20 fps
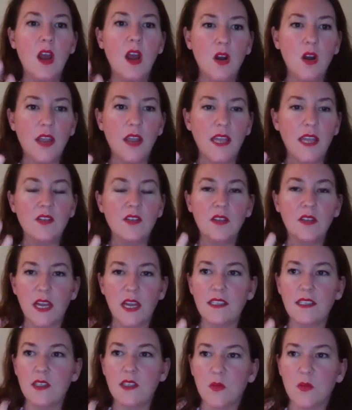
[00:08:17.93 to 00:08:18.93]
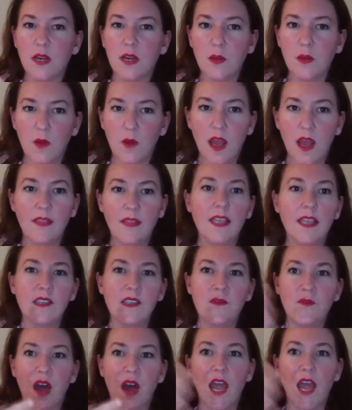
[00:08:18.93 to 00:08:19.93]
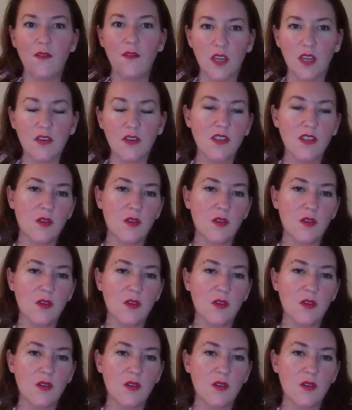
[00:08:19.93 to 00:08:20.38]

Okay, 2021, that's five years.